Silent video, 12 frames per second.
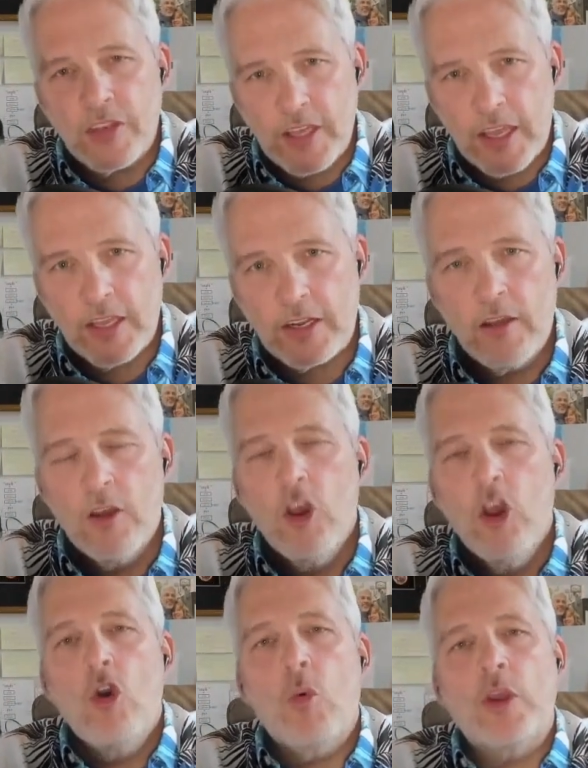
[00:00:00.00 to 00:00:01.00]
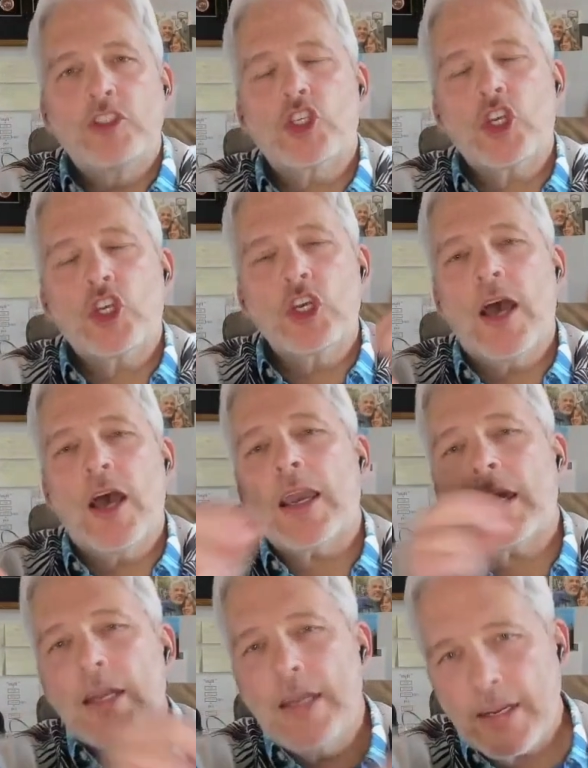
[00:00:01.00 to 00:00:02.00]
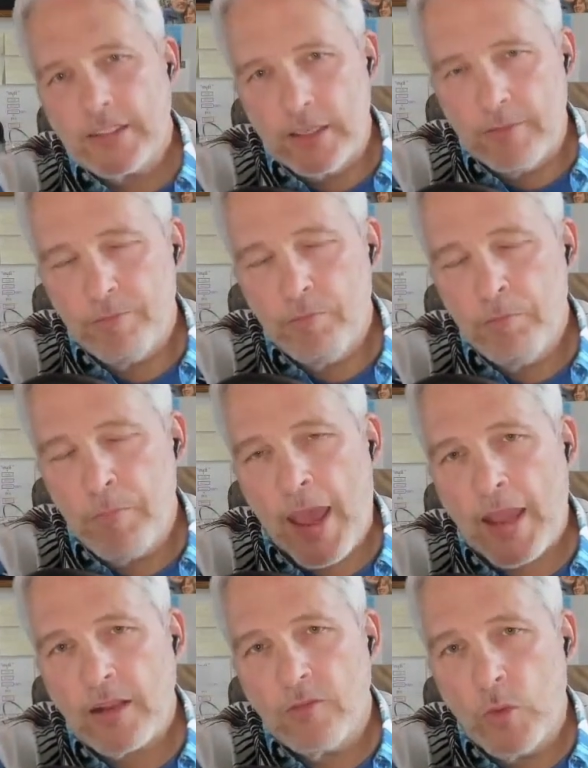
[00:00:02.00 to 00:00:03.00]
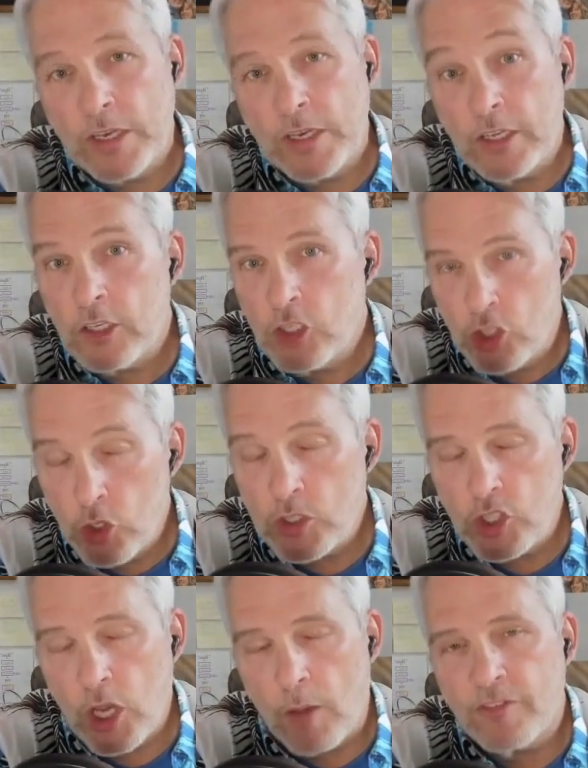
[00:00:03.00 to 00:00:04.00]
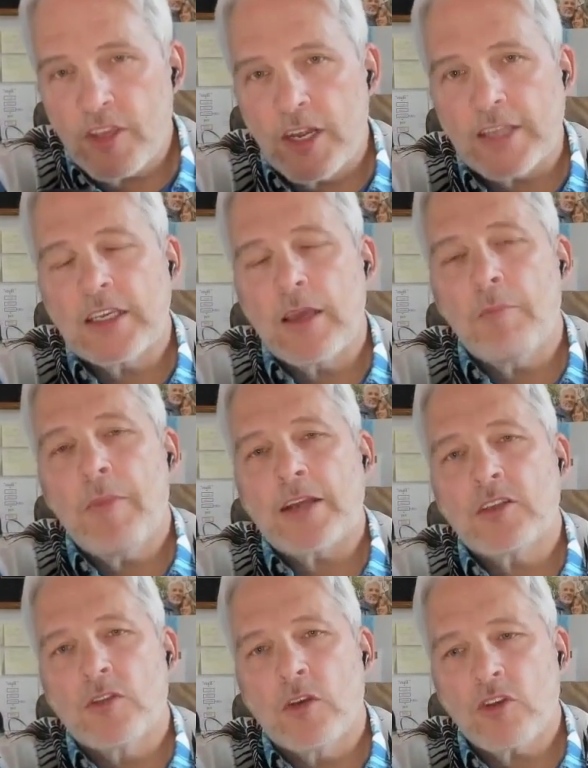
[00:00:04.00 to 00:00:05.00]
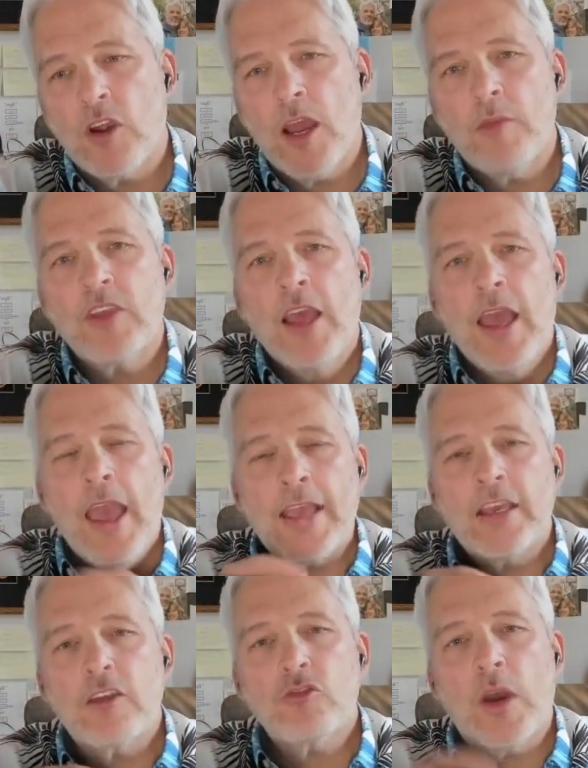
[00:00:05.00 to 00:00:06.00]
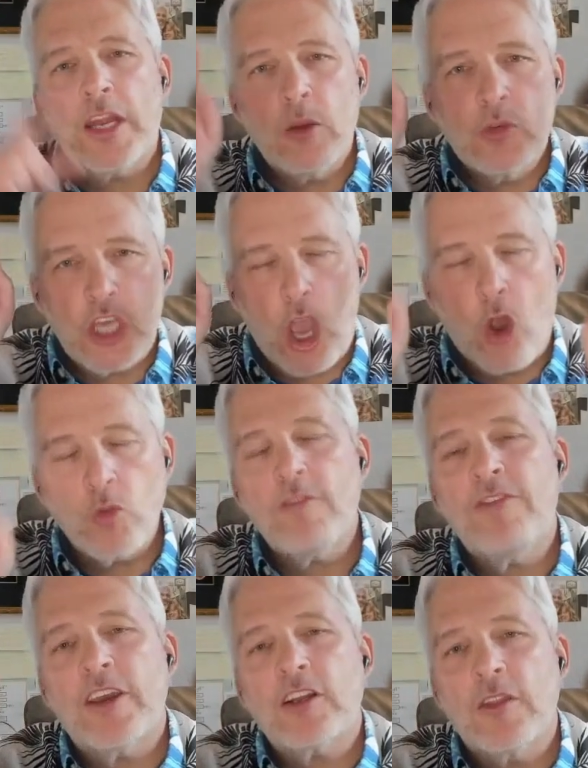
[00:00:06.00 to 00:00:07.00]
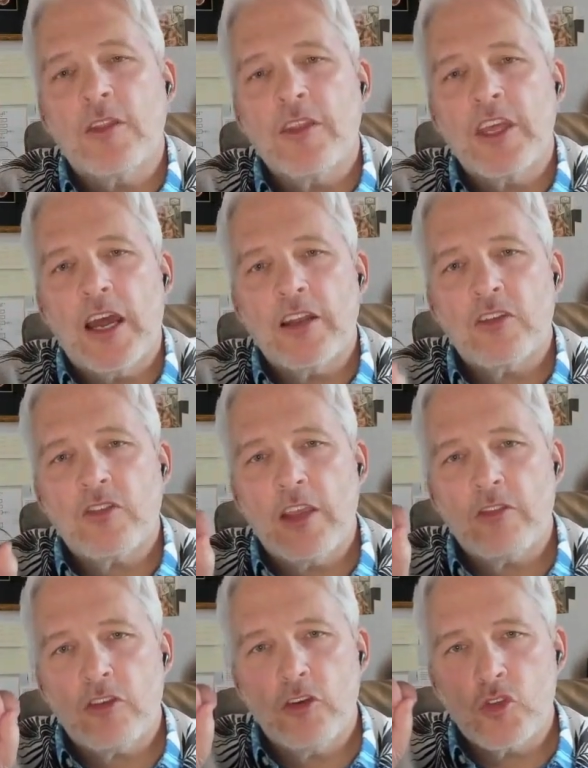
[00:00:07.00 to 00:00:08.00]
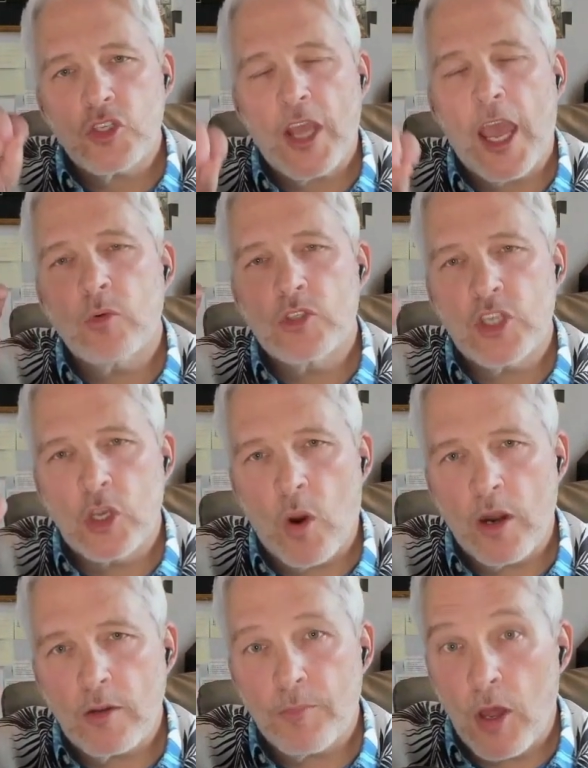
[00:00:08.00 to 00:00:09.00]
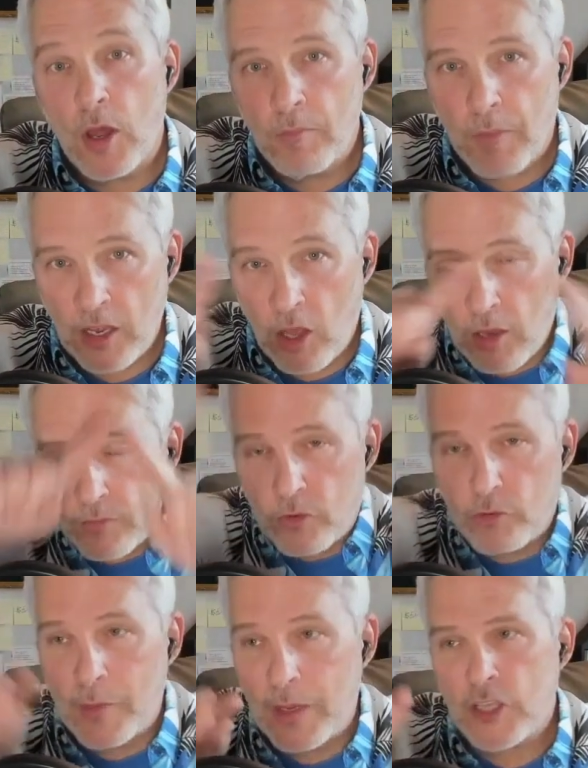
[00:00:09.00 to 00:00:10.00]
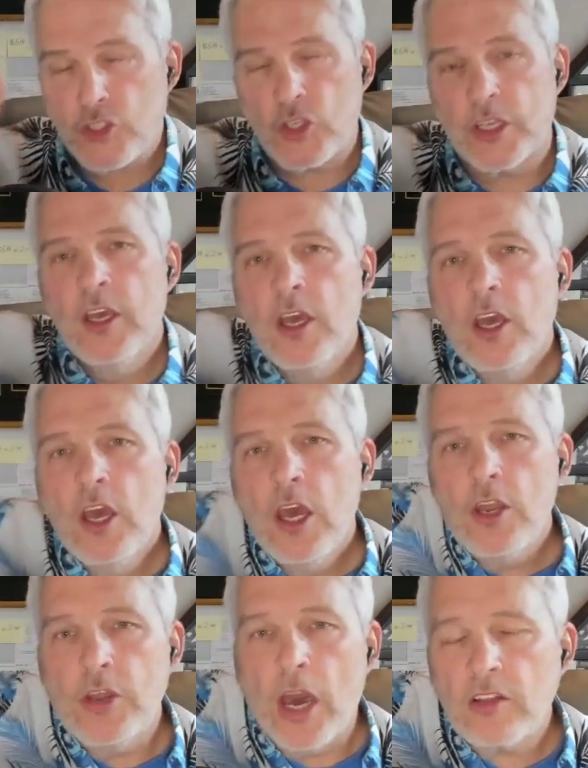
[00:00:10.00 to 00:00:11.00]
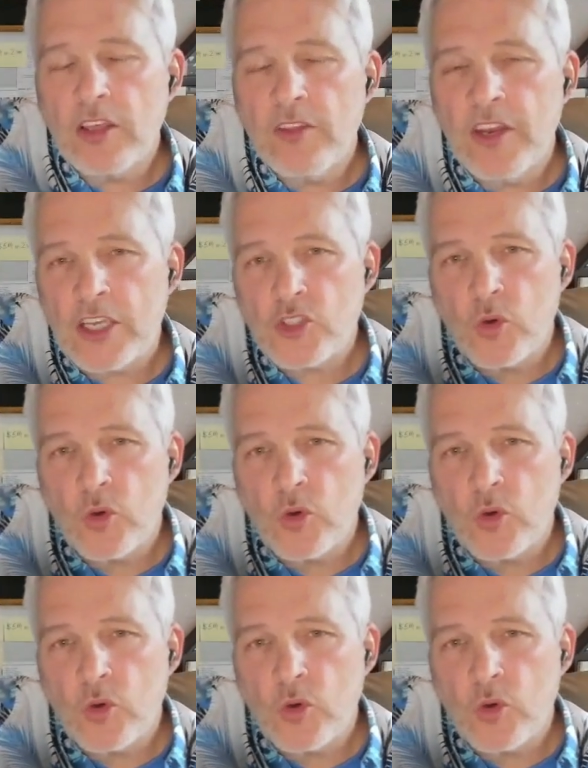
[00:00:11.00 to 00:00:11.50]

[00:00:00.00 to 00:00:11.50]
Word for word: oh, data. Wow. We just could not connect it back. We didn't do a job of connecting it back to those crimes. And guess what? It was the only vehicle in the United States whose tag was inquired upon by law enforcement nationally, not only in the National